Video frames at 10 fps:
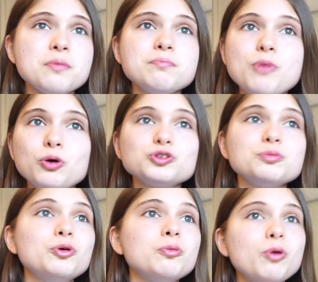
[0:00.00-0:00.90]

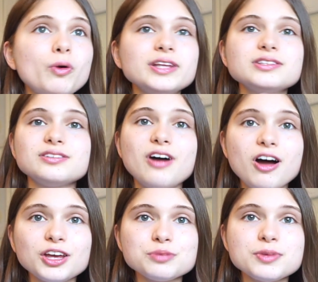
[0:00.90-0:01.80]
multiple points and
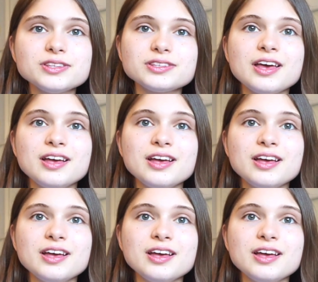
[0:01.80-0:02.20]
arguments,